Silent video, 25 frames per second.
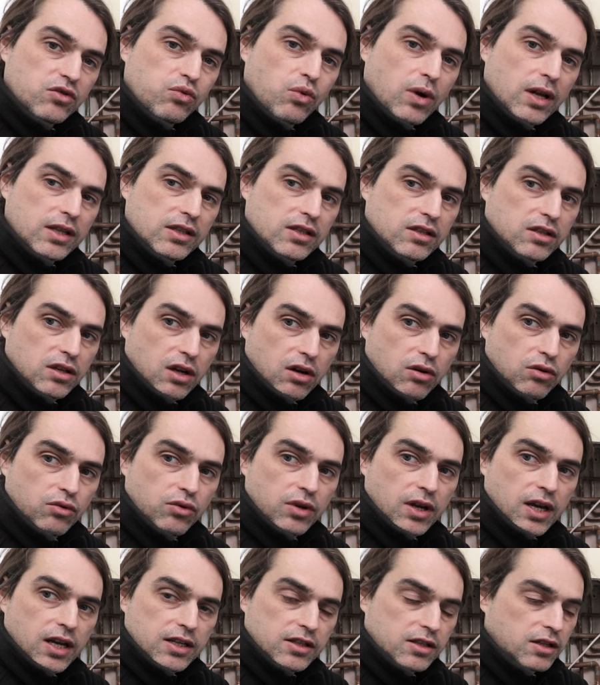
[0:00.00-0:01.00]
just one
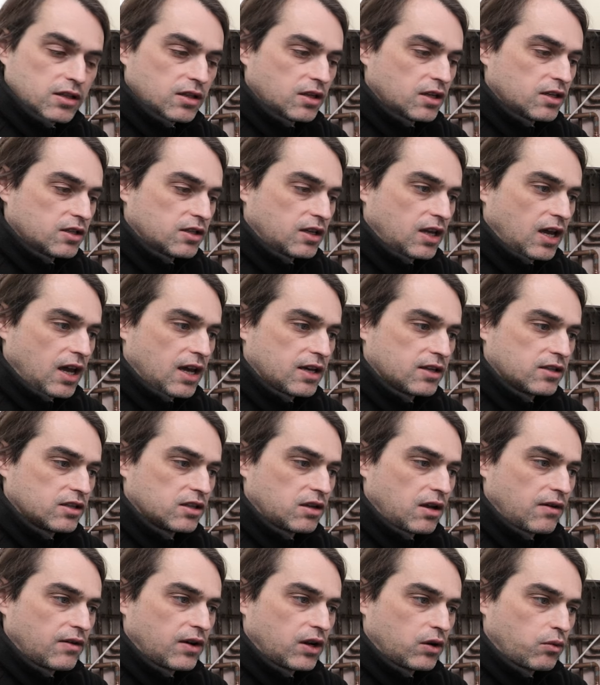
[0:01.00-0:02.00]
zone, as in this case.
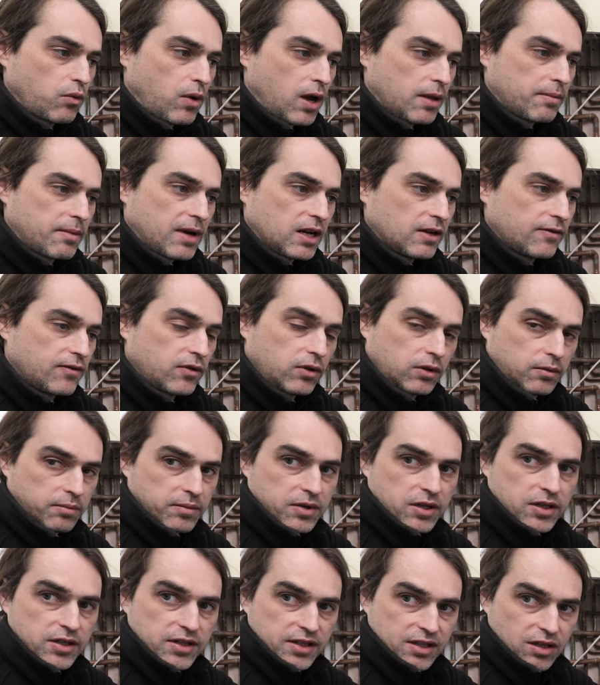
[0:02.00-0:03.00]
So I've got one
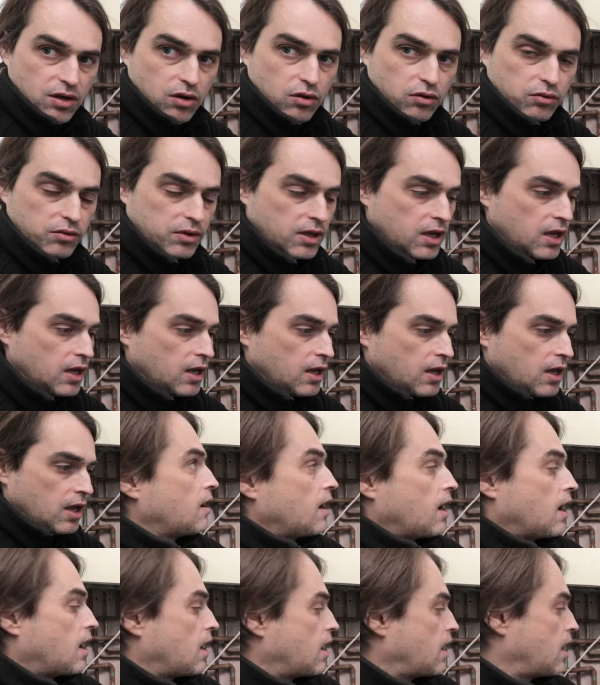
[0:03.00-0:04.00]
manifold per zone.
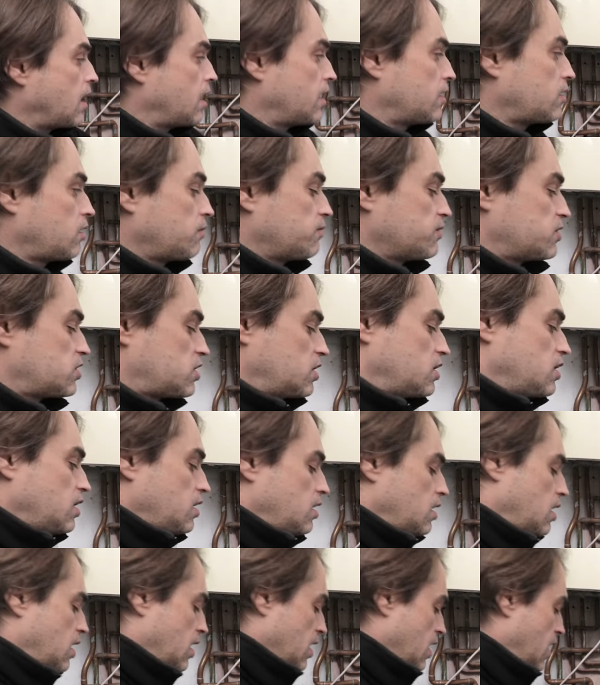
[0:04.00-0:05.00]
And
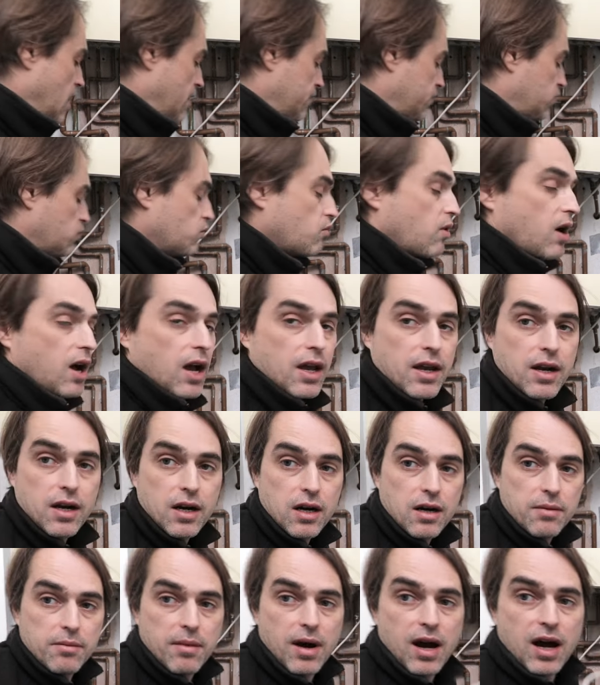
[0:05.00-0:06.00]
obviously I have to
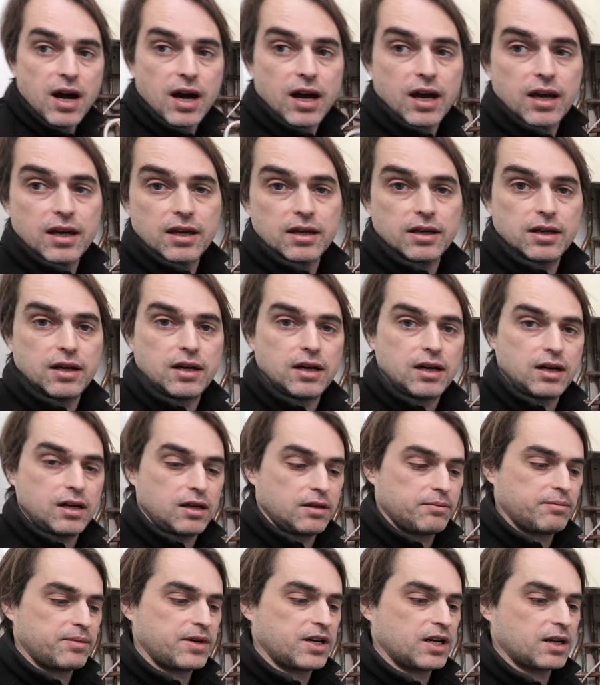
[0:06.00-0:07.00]
wire
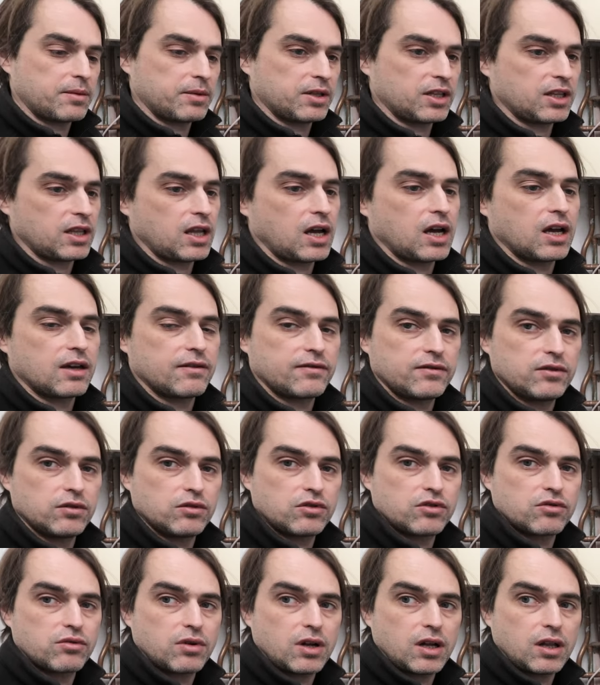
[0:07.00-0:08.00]
my permanent life,
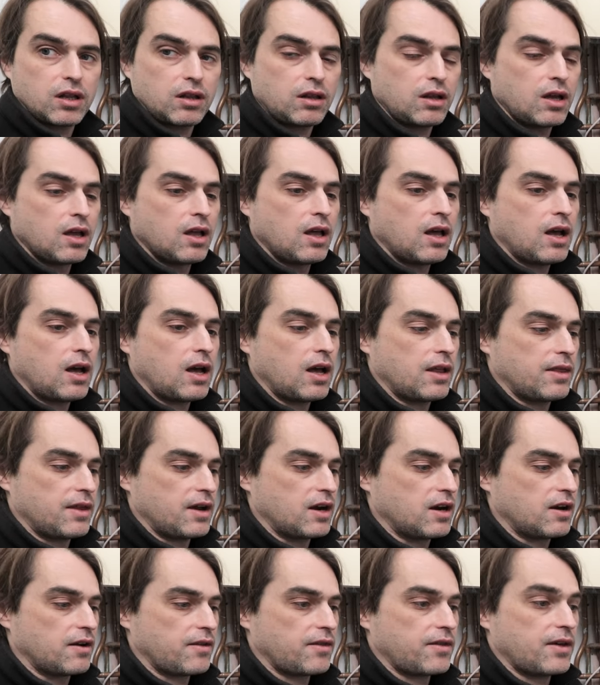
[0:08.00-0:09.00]
neutral, and
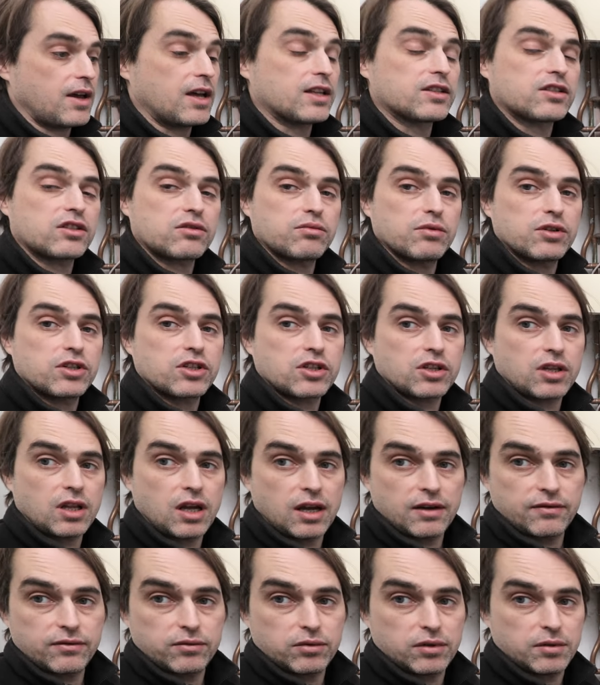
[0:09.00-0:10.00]
earth, and switched
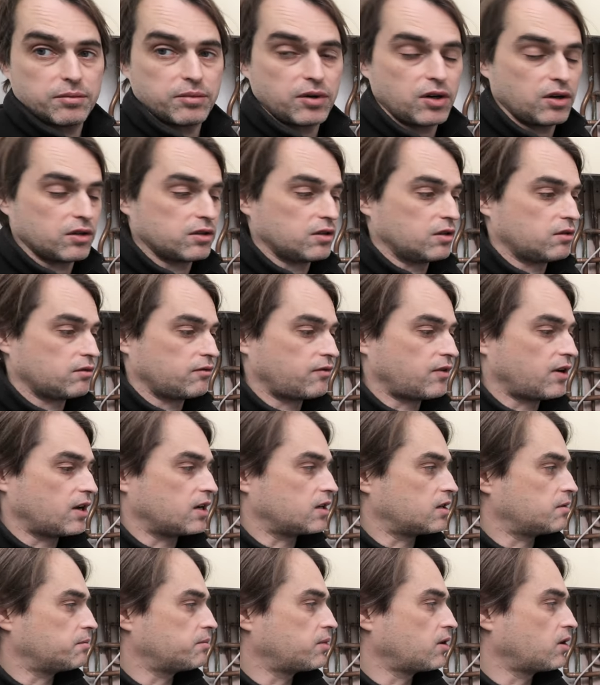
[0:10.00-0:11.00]
life to the boiler to
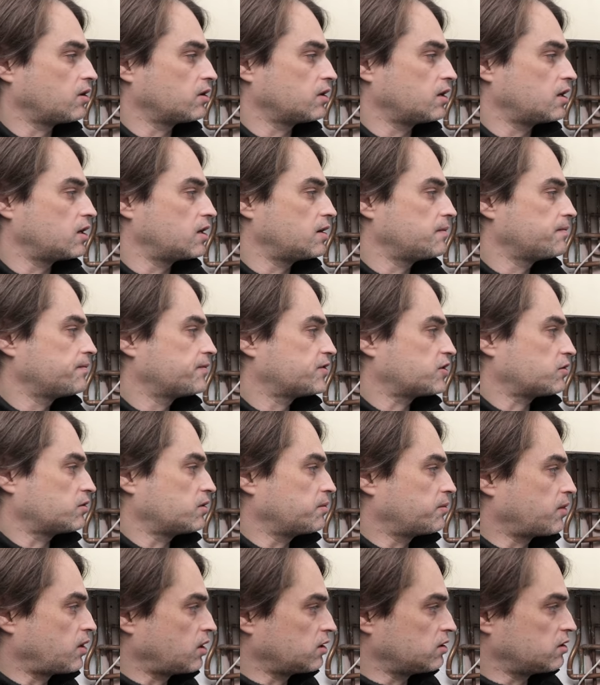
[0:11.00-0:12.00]
fire the boiler. So
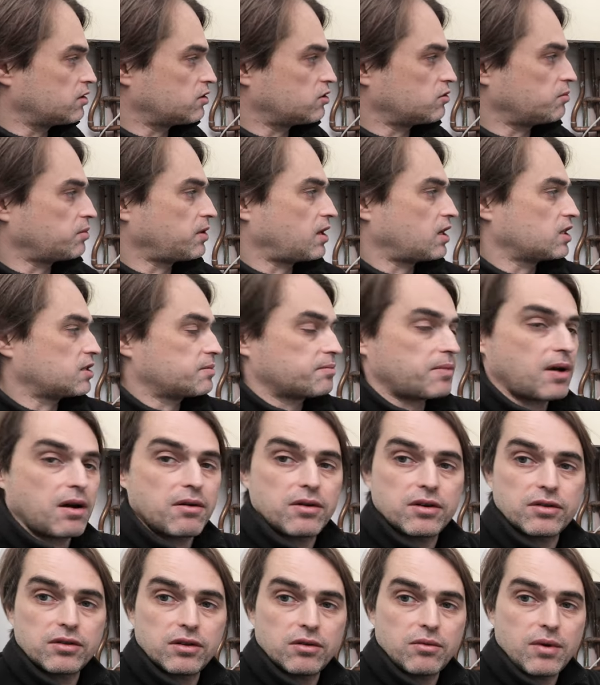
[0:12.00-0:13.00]
the boiler supplies
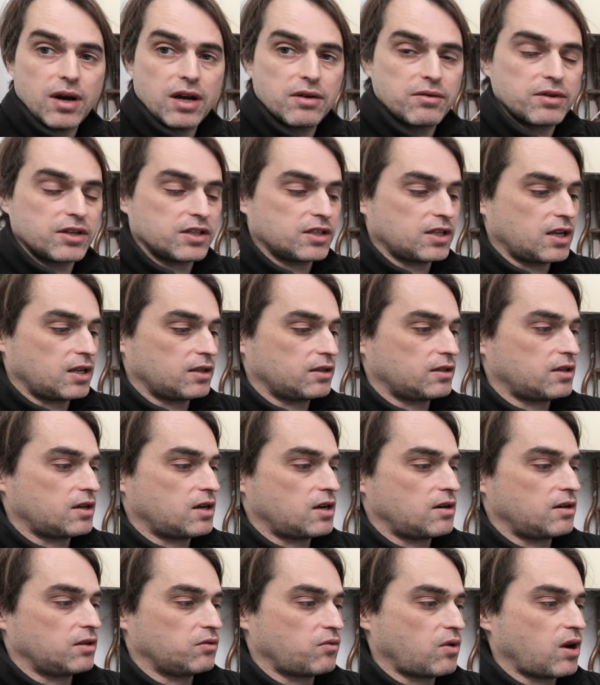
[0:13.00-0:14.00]
power to the wiring
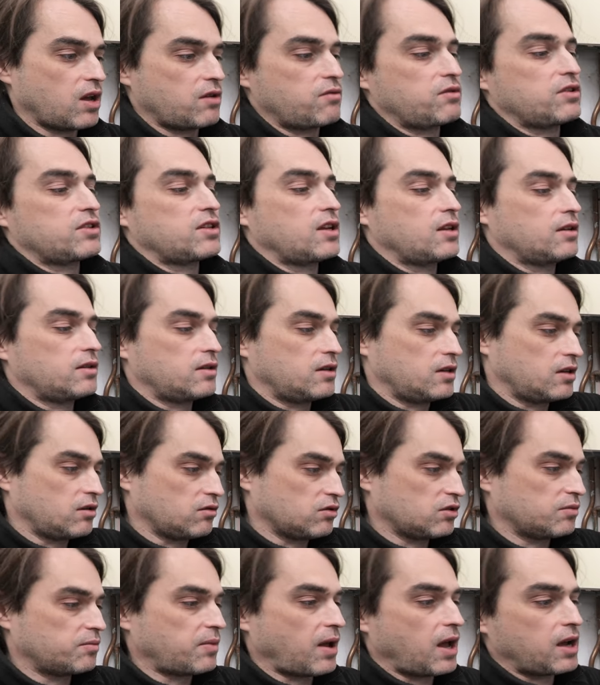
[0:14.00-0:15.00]
center, and the wiring center
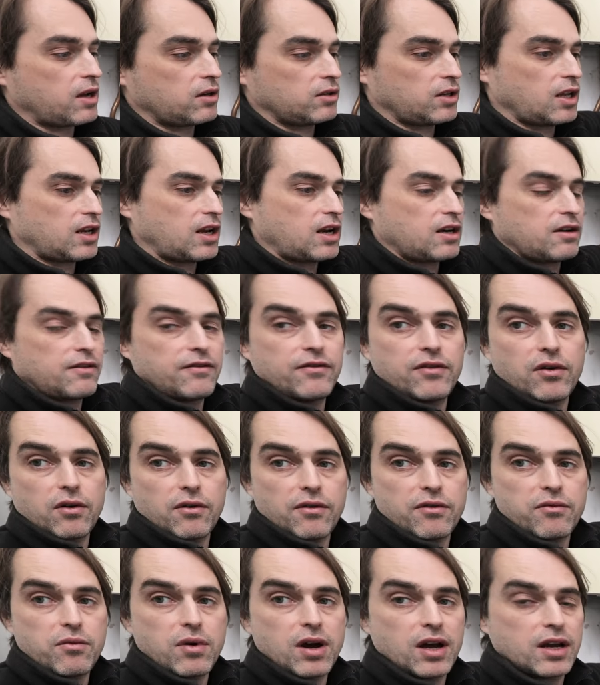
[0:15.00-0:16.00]
goes back on another
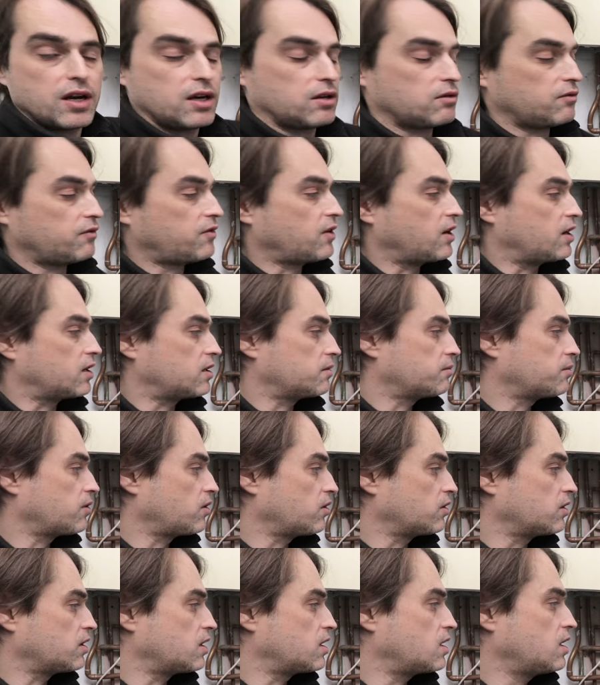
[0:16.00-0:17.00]
fourth wire to fire the
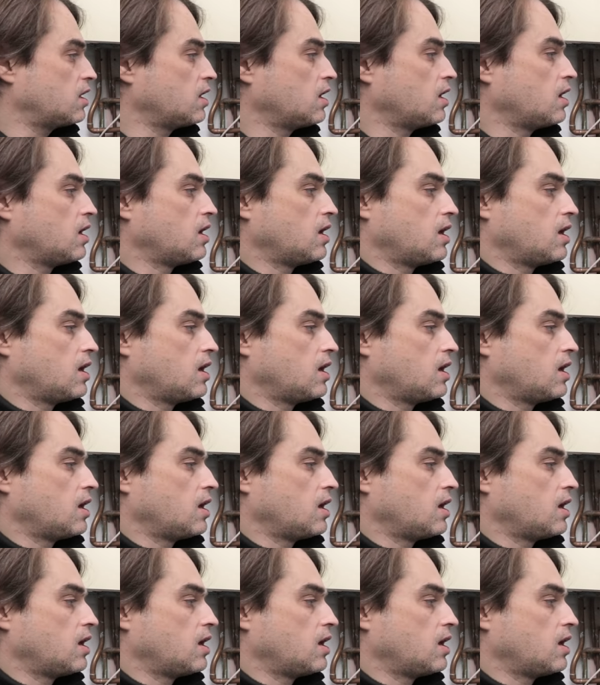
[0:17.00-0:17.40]
boiler.